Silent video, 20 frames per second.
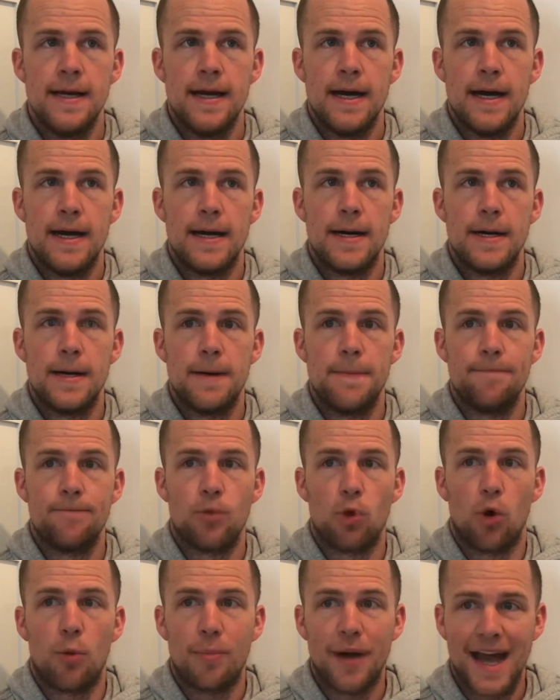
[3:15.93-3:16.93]

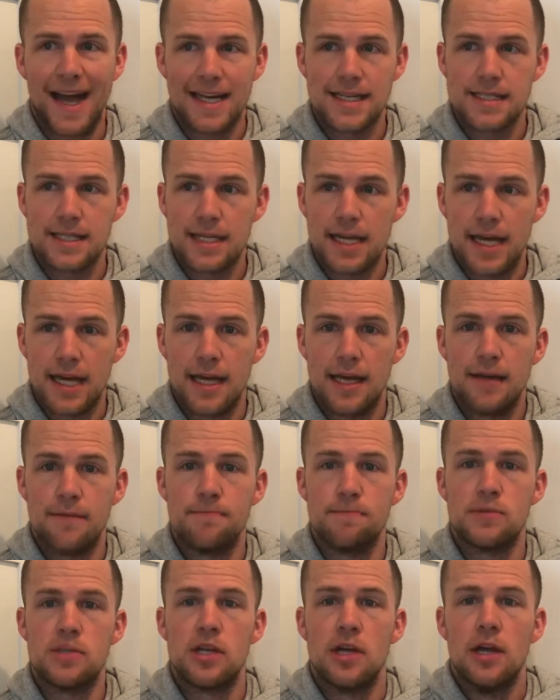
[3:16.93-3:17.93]
or past
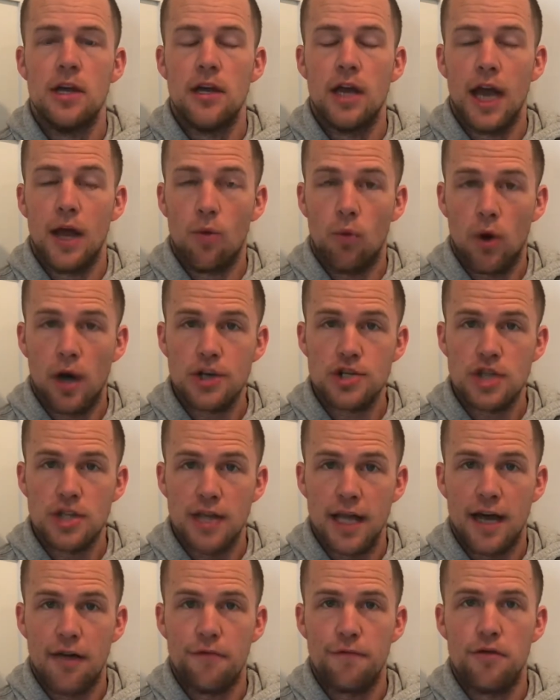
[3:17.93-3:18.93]
games, and watching
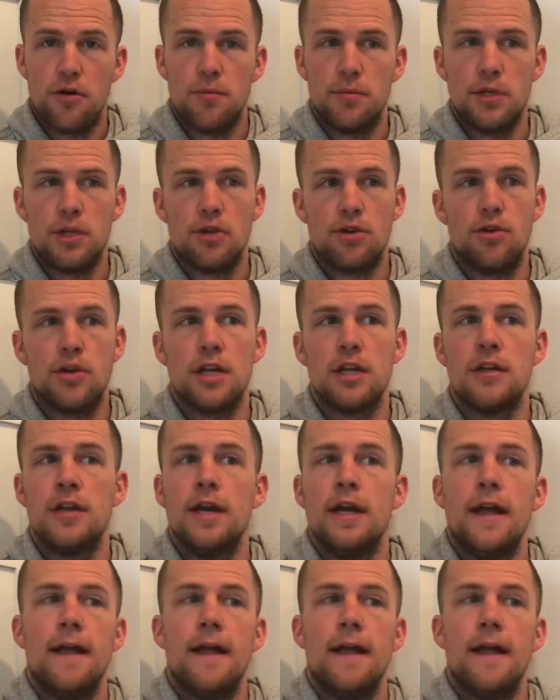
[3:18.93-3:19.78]
that film and learning.